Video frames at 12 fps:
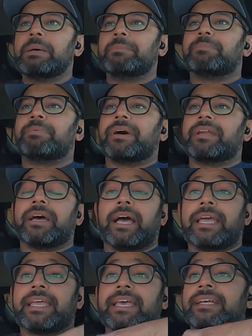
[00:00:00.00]
but I
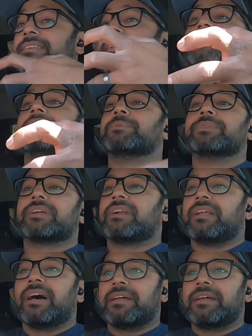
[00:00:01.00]
guess I deal with it a lot,